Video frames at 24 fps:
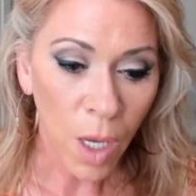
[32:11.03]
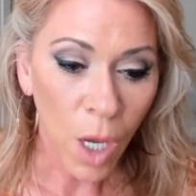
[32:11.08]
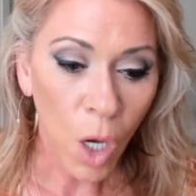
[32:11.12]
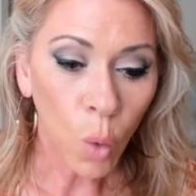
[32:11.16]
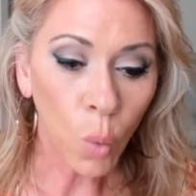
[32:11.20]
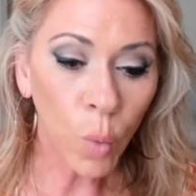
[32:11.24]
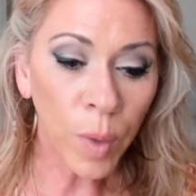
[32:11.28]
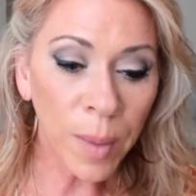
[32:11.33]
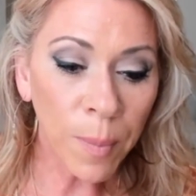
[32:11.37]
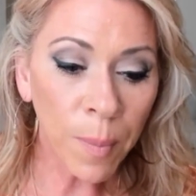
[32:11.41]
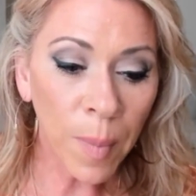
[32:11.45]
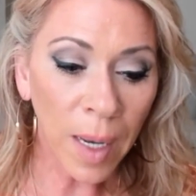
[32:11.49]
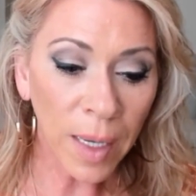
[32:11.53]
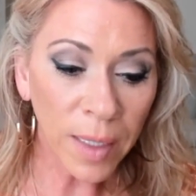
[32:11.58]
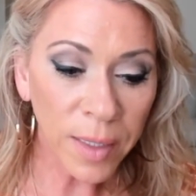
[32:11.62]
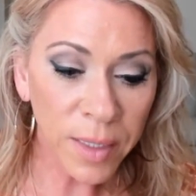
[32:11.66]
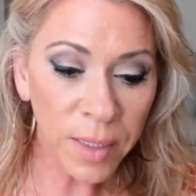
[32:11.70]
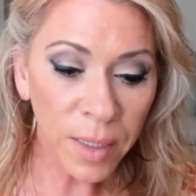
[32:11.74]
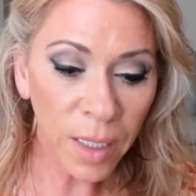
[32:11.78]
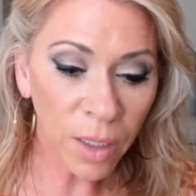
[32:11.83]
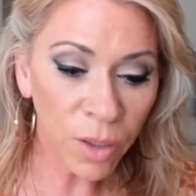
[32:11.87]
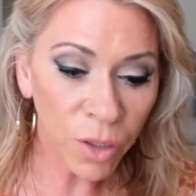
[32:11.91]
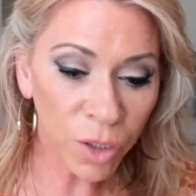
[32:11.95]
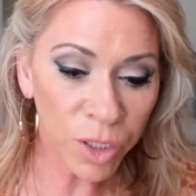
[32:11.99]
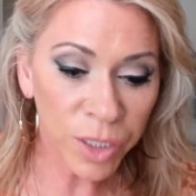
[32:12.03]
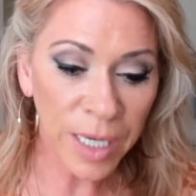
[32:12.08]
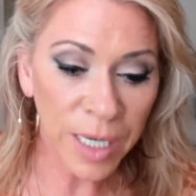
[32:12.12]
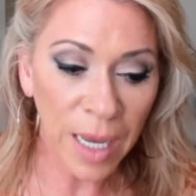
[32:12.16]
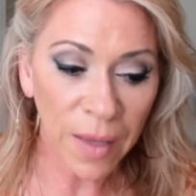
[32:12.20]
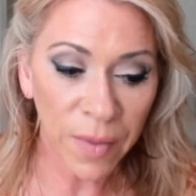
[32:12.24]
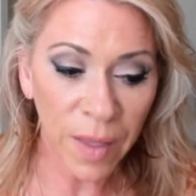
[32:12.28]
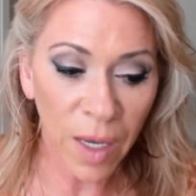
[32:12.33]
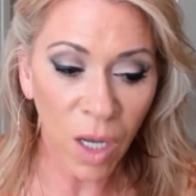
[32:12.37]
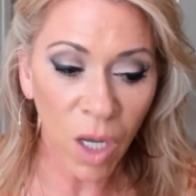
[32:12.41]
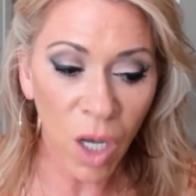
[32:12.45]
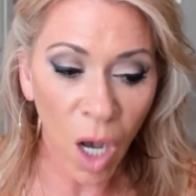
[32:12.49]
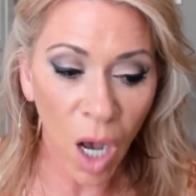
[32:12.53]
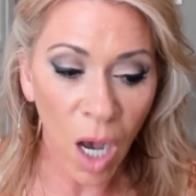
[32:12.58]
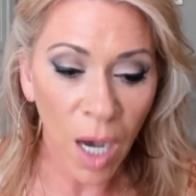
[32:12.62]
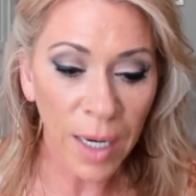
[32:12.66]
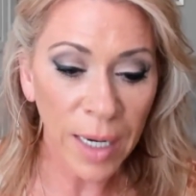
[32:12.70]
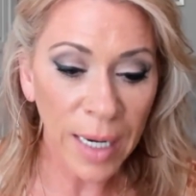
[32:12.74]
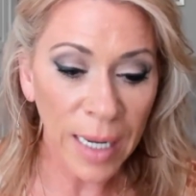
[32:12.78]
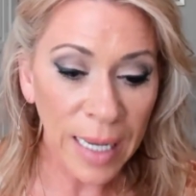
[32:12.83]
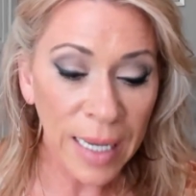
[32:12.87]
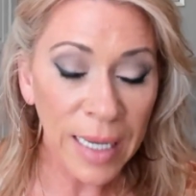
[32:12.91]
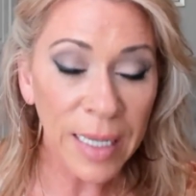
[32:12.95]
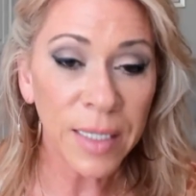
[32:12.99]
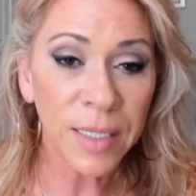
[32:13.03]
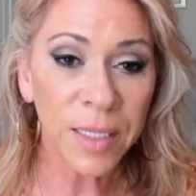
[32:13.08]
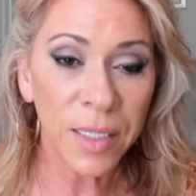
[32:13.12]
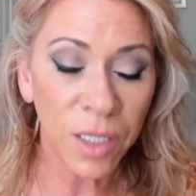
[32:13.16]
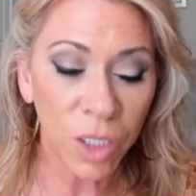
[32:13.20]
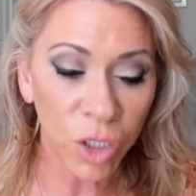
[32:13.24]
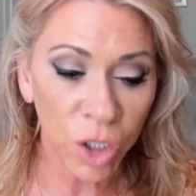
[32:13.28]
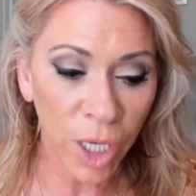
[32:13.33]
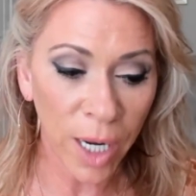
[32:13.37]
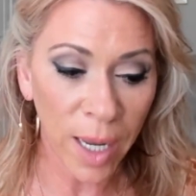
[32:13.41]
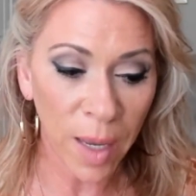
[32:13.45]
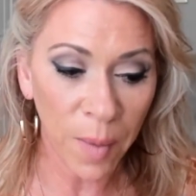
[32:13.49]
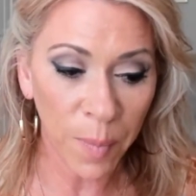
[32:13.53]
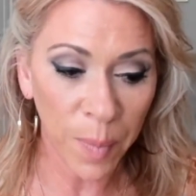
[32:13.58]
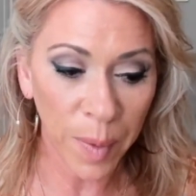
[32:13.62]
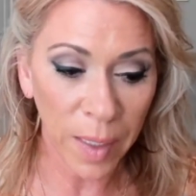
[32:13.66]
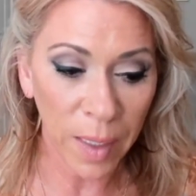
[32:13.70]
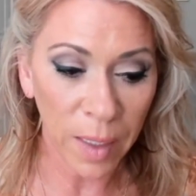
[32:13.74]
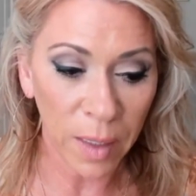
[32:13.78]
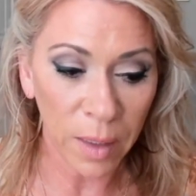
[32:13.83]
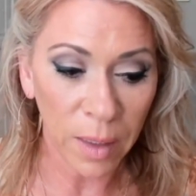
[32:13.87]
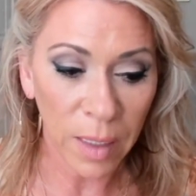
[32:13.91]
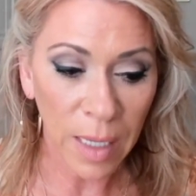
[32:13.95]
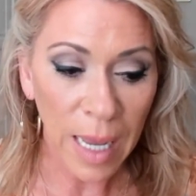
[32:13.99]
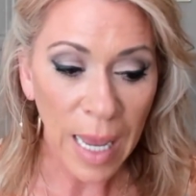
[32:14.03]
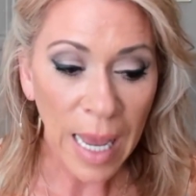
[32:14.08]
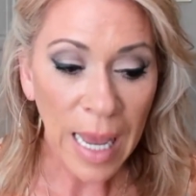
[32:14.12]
We must understand that God is the champion.